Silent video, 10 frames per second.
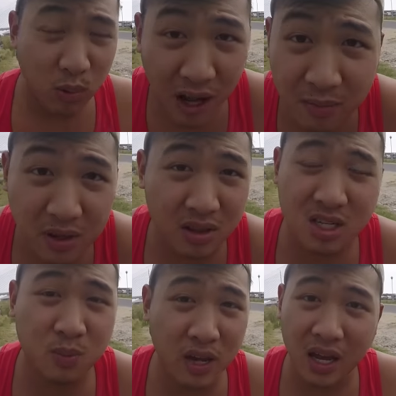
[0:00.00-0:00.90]
I've been
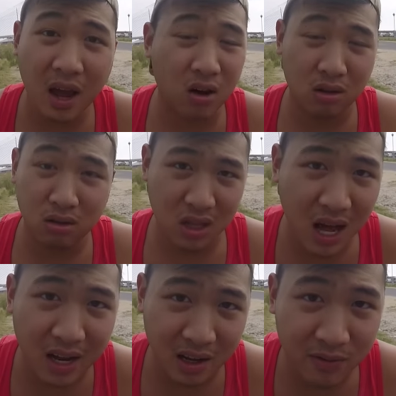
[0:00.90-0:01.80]
spitting out a
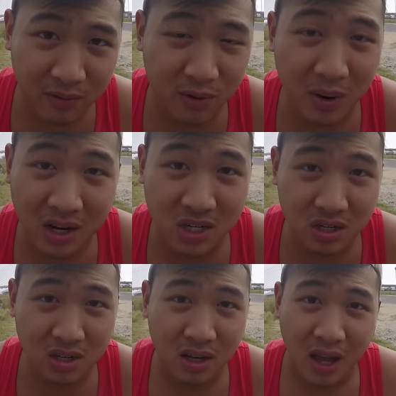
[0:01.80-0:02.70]
lot of
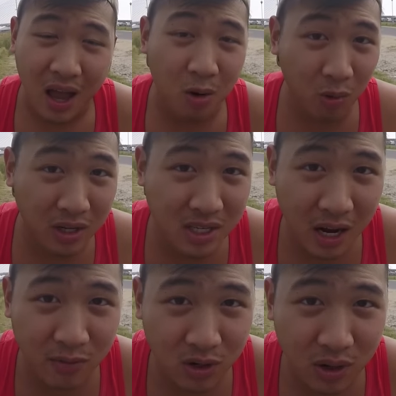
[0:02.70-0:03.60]
information at one
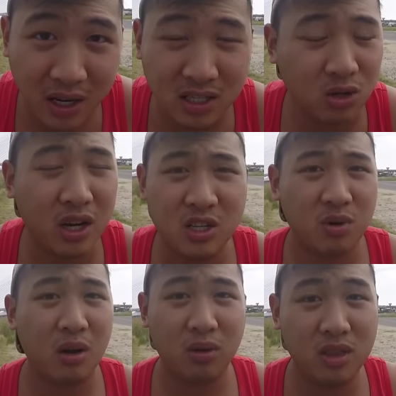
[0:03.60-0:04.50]
time for you guys, and you guys are
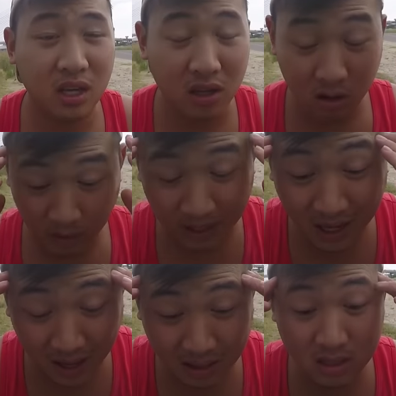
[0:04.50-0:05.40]
probably thinking, oh my
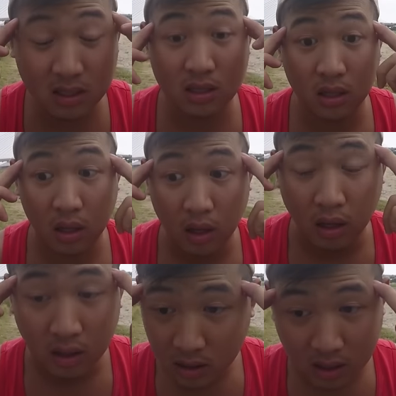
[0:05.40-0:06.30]
God, this is,
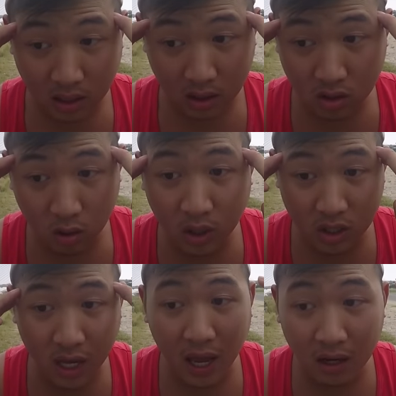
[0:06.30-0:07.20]
this is like too
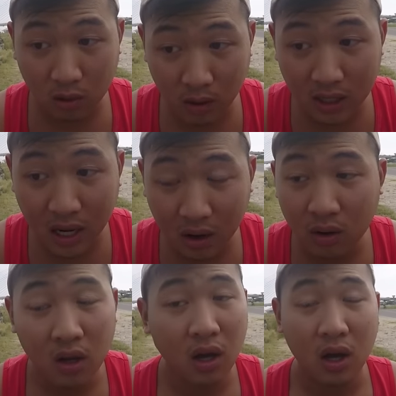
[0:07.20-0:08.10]
much to handle right
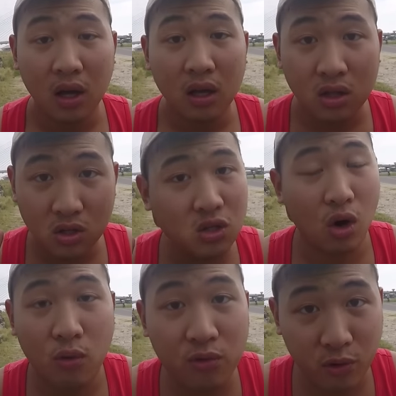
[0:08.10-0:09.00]
now.
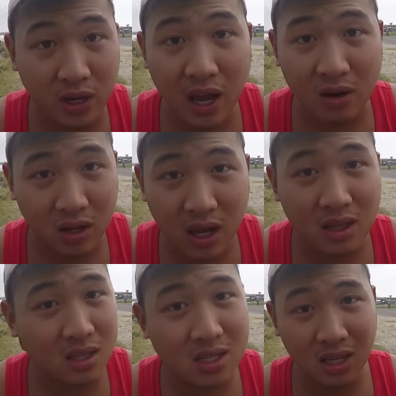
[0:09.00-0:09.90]
Don't freak out,
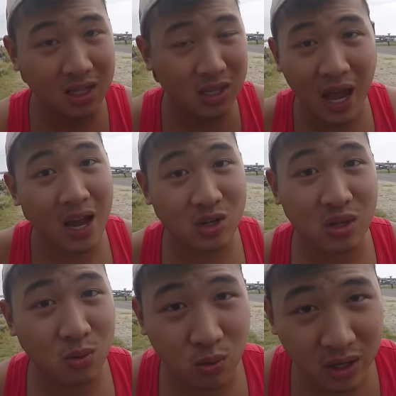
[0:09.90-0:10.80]
okay? This, it's
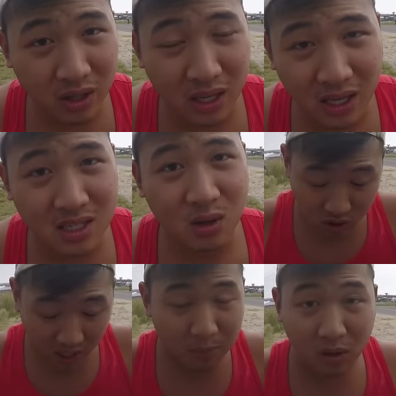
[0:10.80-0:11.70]
actually really easy.
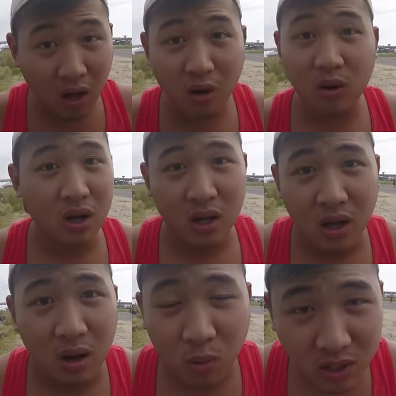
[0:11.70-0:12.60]
Check below.
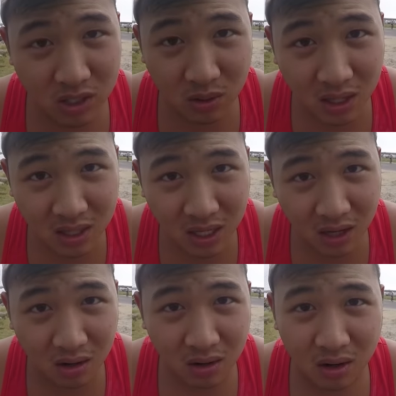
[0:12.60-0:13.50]
Once you get the
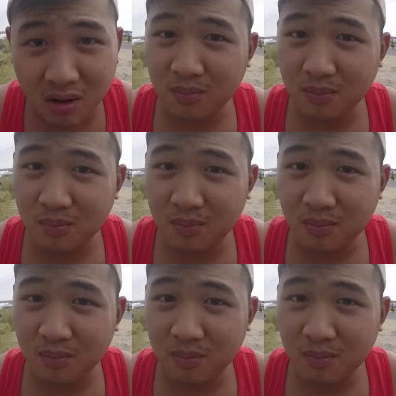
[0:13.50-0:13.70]
gear,